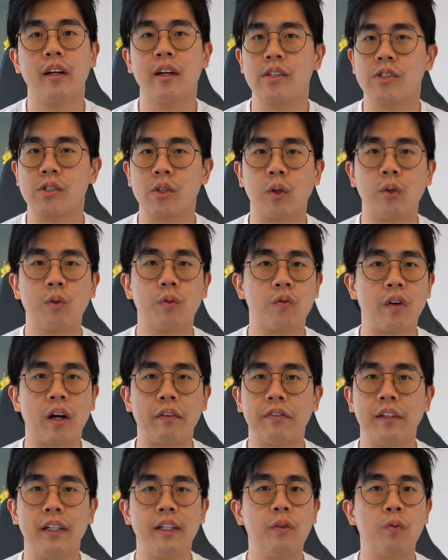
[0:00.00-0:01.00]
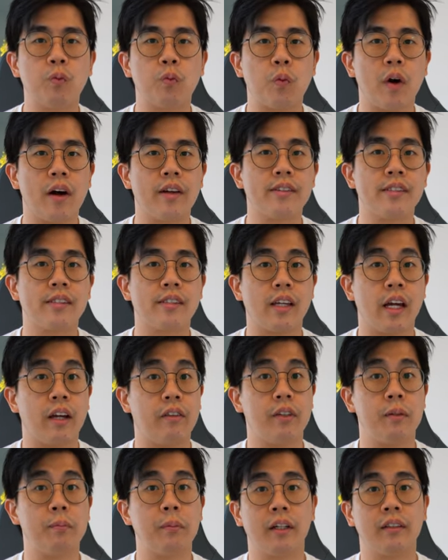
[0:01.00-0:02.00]
So roughly once
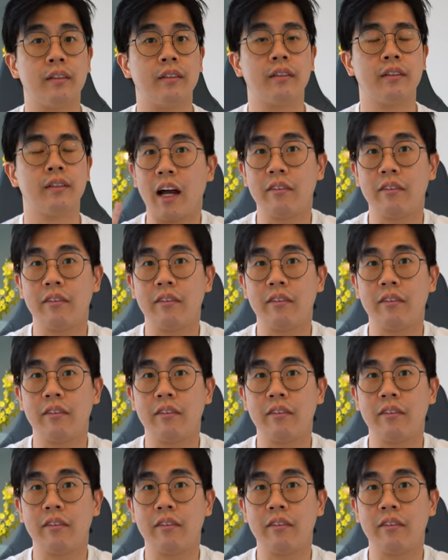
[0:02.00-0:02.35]
every month.